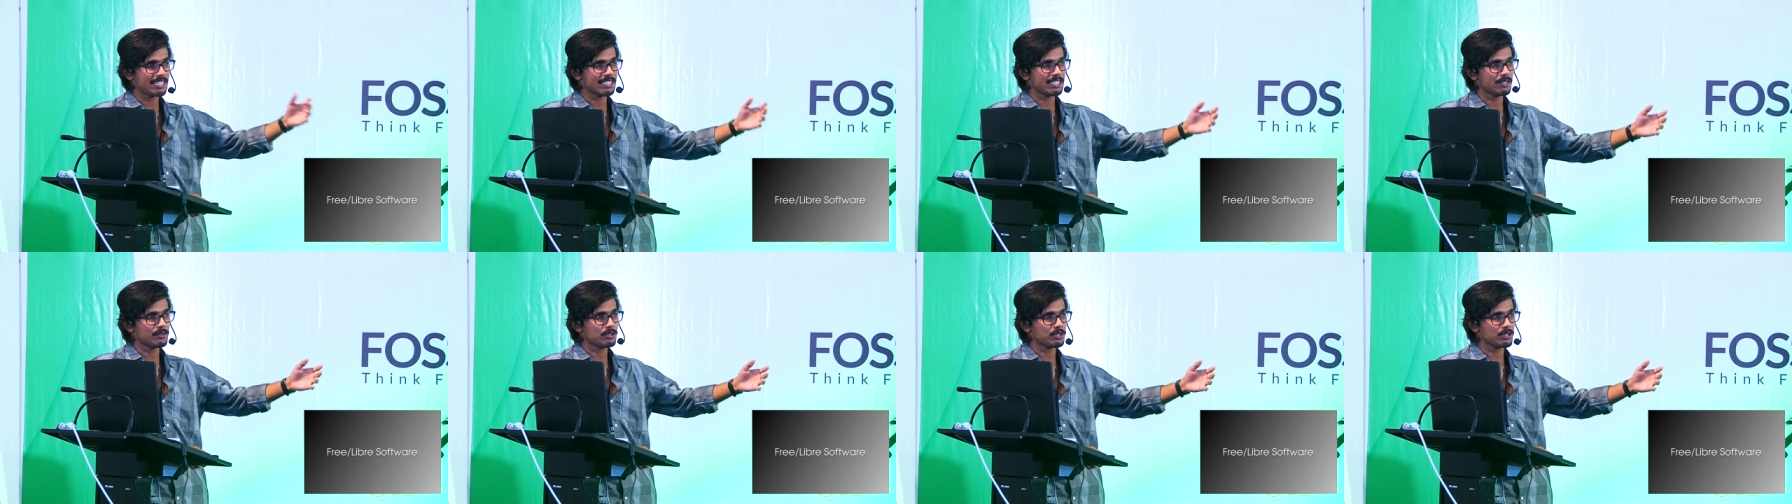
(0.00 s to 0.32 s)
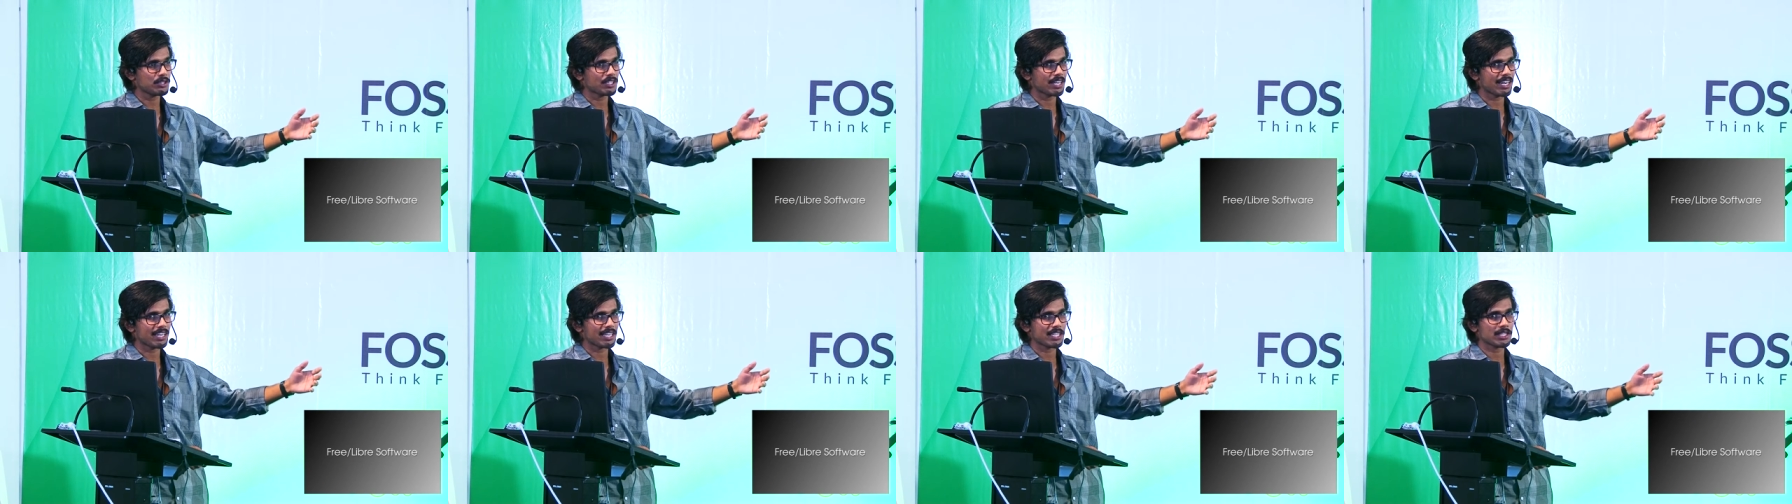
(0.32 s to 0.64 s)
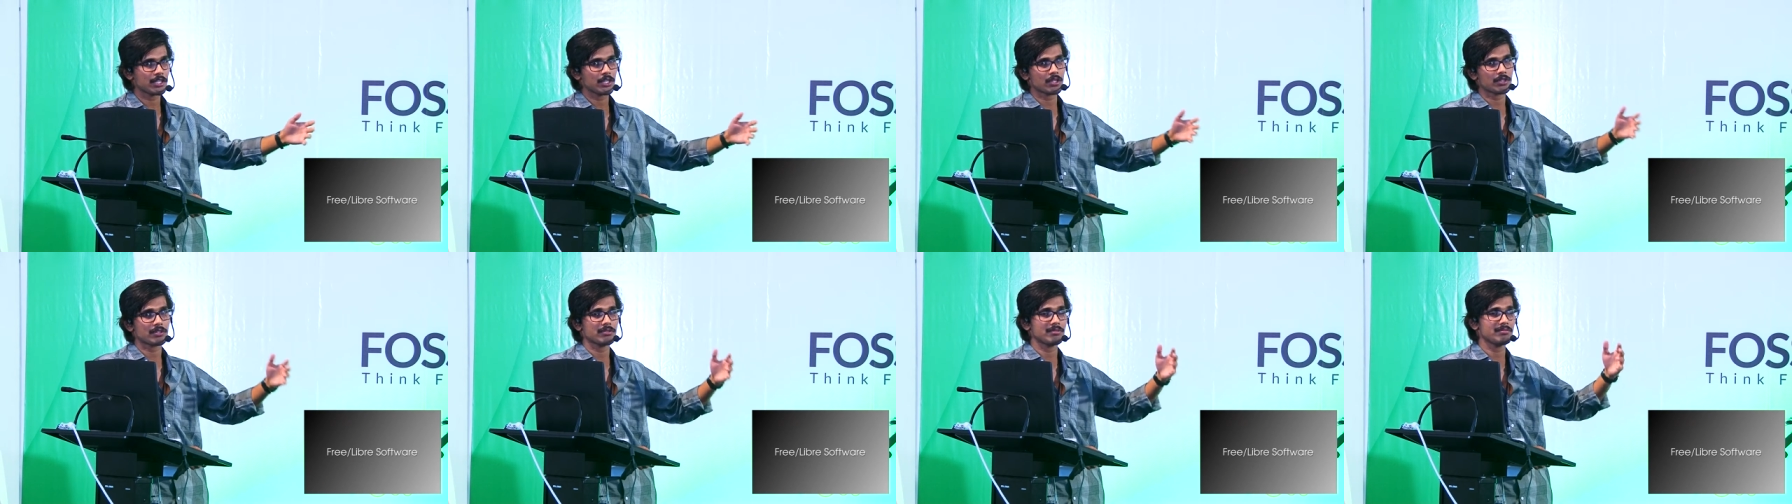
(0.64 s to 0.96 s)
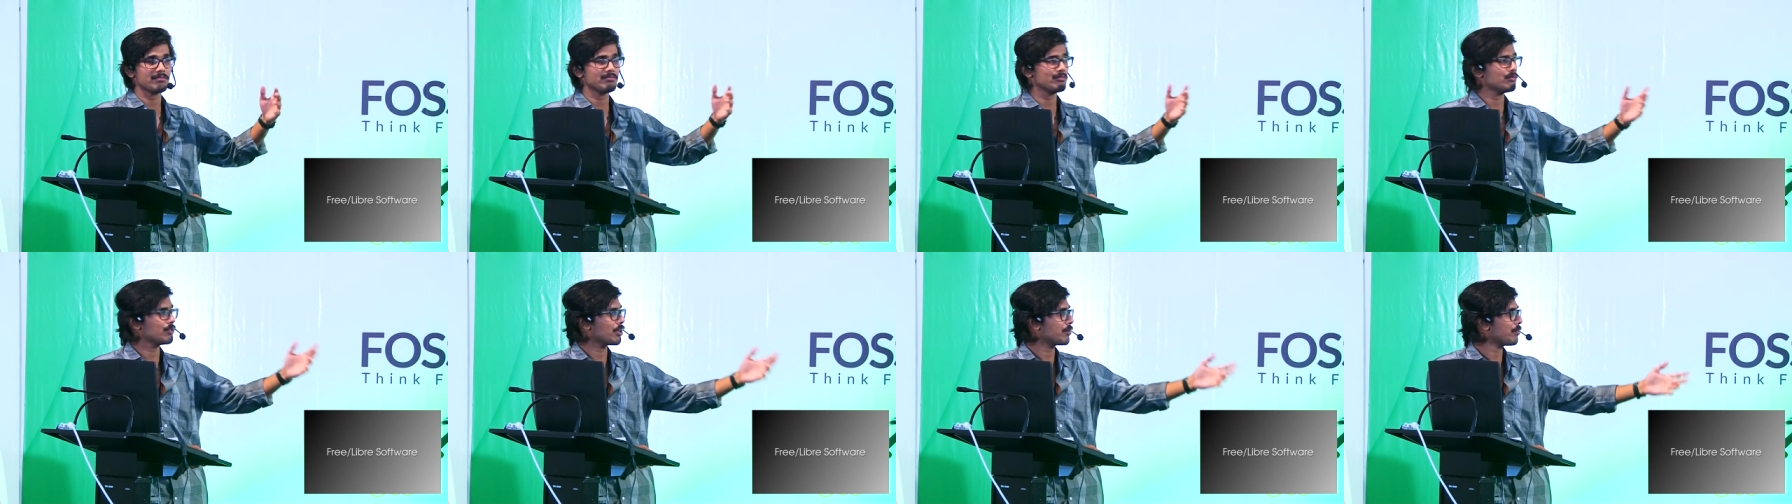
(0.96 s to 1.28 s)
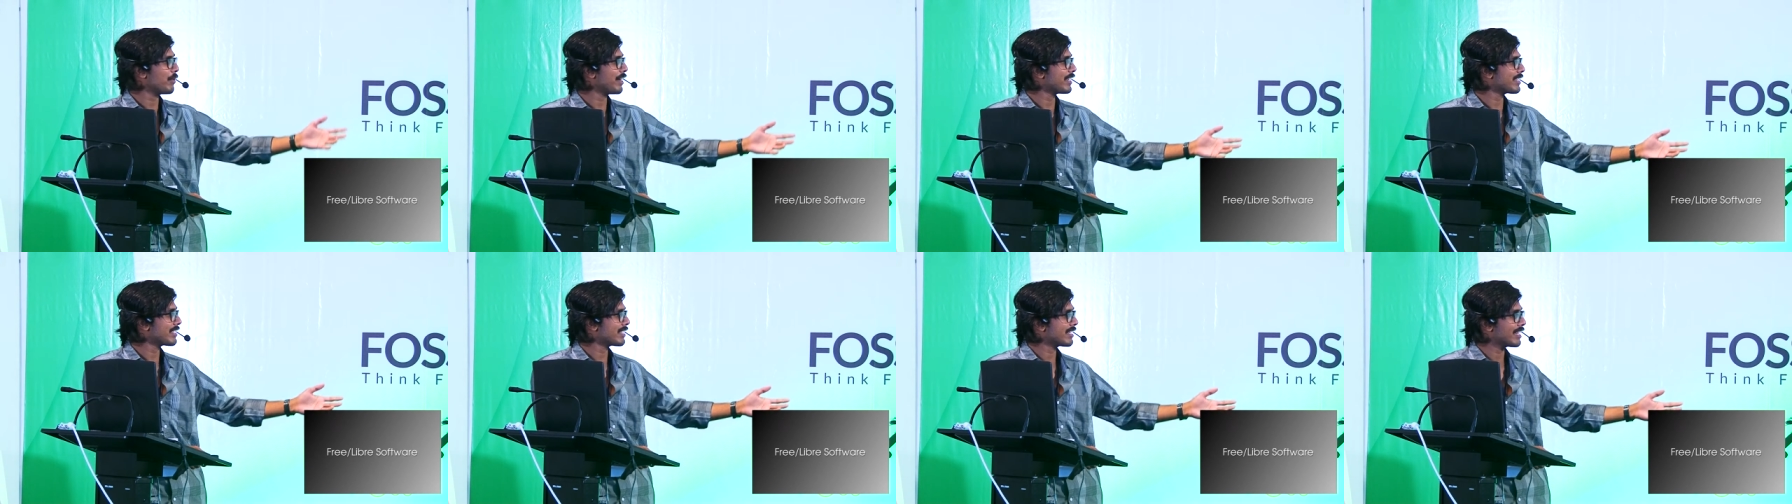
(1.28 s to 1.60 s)
giving to content or you're
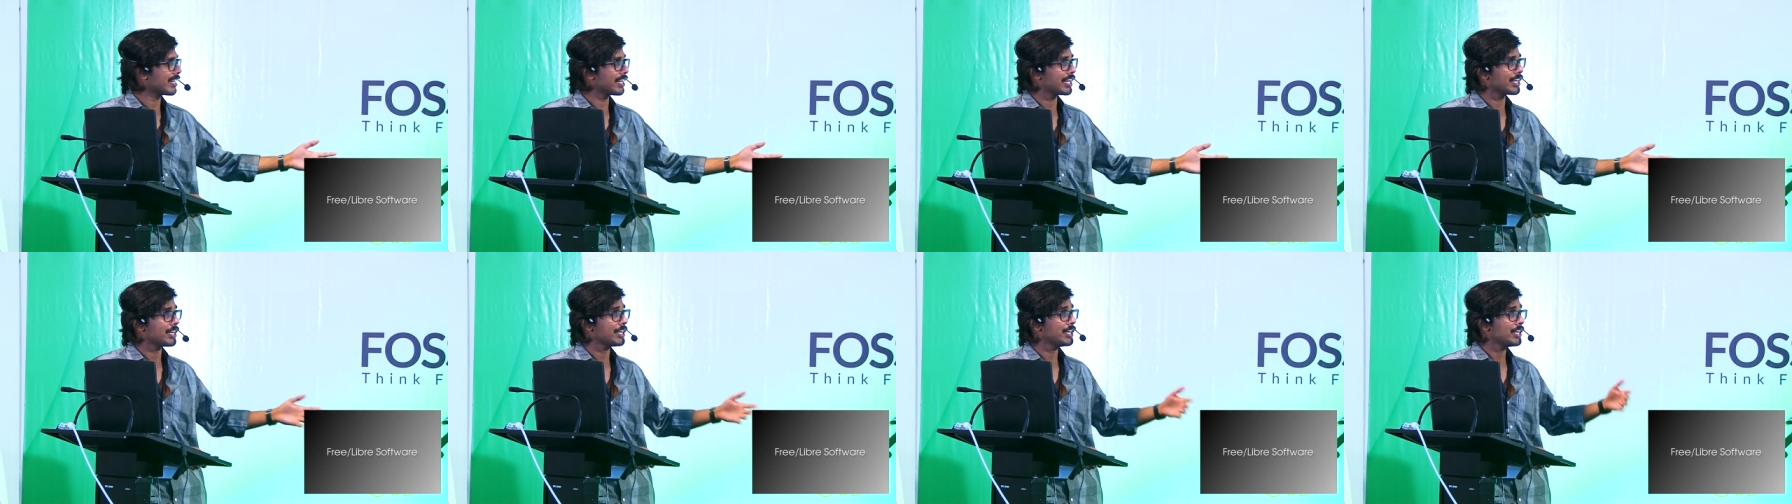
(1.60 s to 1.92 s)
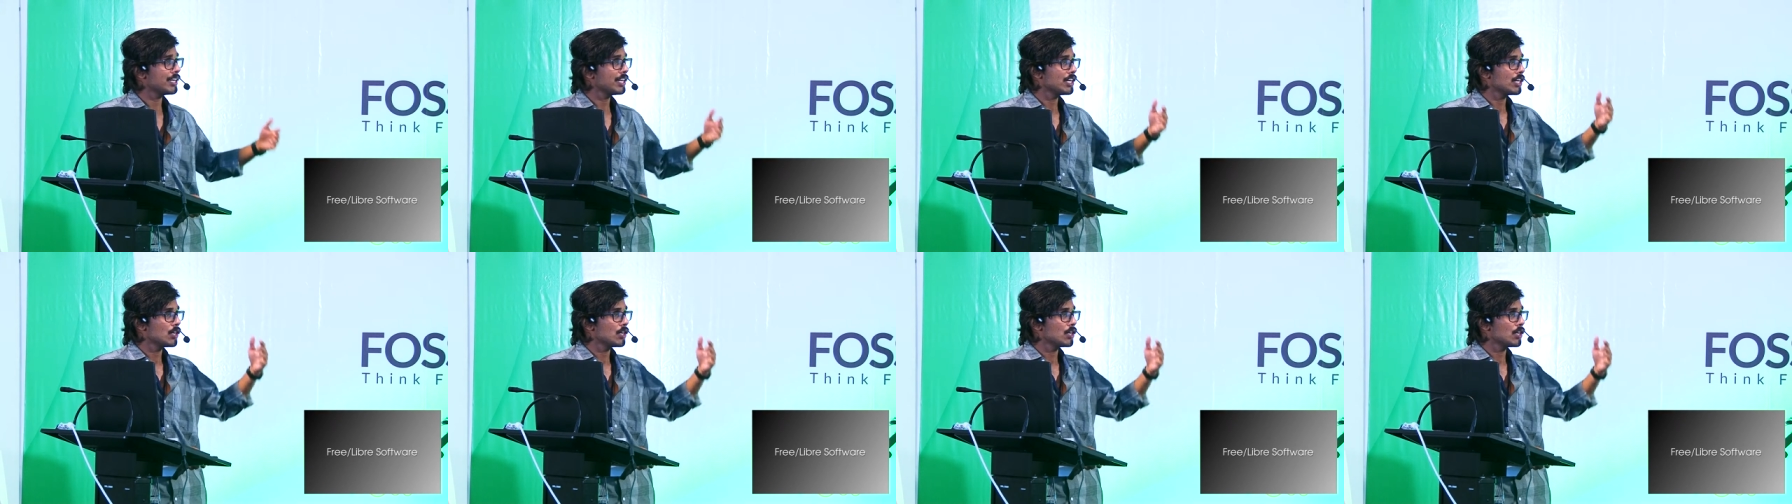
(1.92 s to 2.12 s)
making a